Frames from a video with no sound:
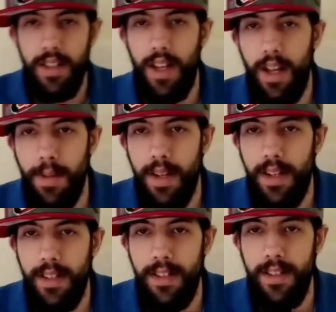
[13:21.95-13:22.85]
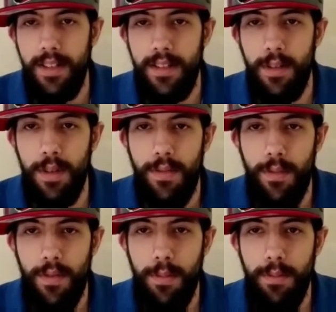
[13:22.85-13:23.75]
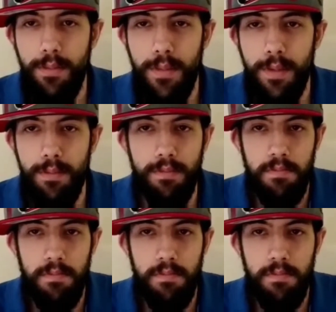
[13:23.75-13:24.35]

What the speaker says: I mean, it's no different from